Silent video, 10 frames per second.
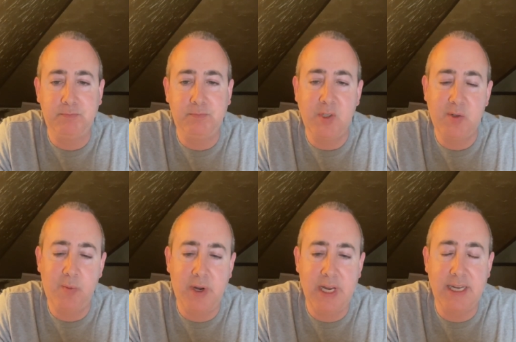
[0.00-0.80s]
This
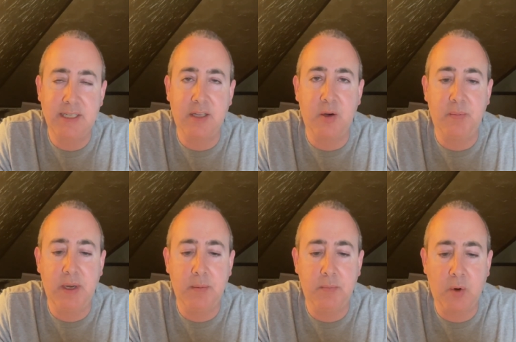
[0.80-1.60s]
one hits a little
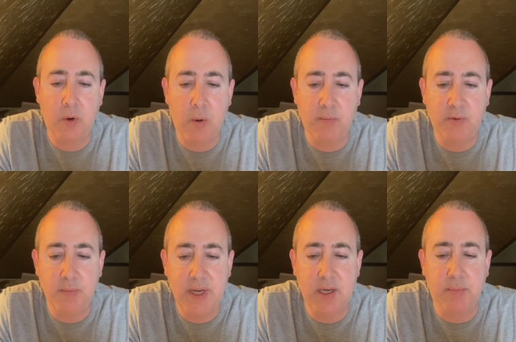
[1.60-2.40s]
bit more home for
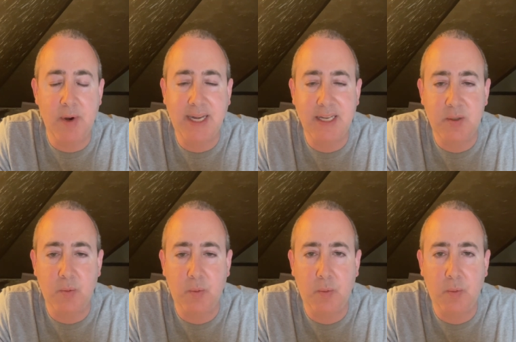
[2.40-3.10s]
me, to practice